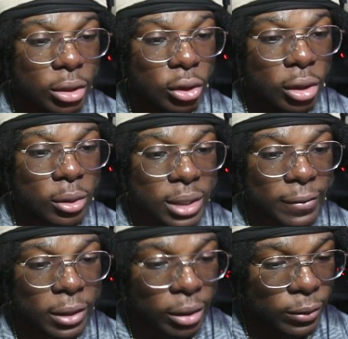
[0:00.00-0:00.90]
you can also have
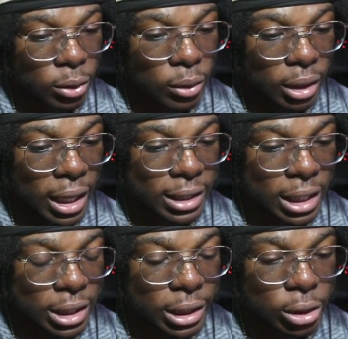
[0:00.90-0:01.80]
another unit that is
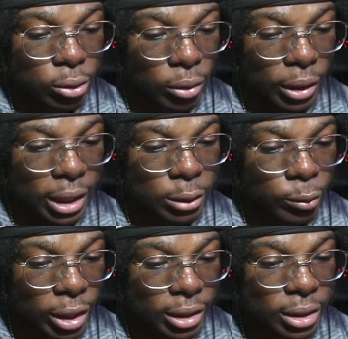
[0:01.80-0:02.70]
actually strong against
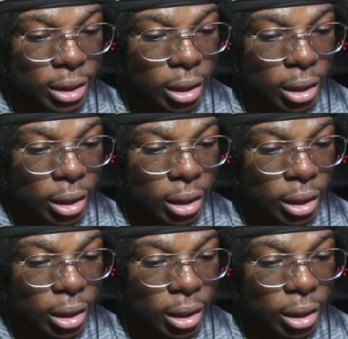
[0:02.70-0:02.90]
reds